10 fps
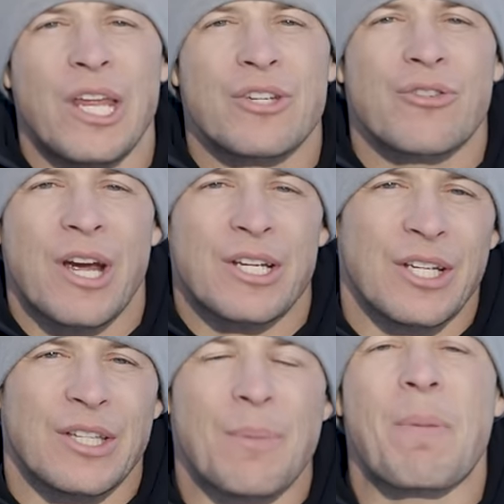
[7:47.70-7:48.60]
end
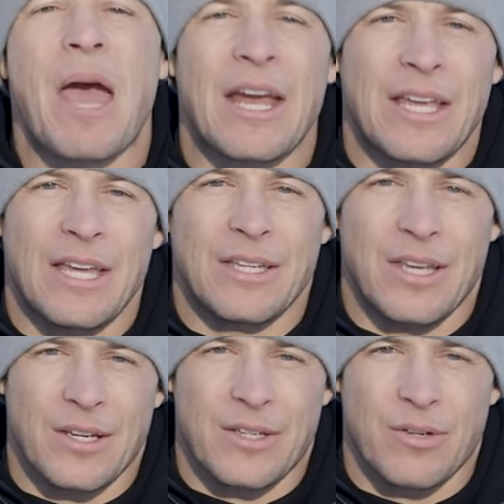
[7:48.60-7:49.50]
traction that the back end
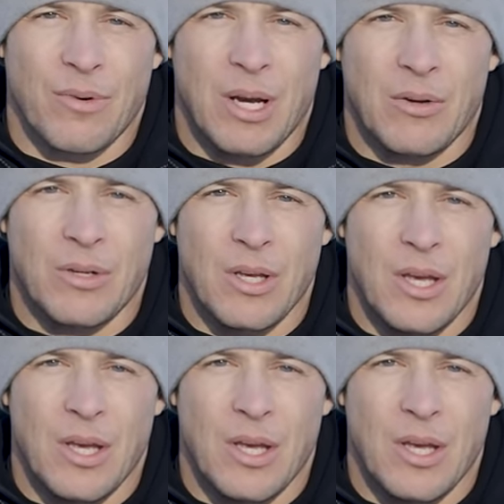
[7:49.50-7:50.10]
kicks around.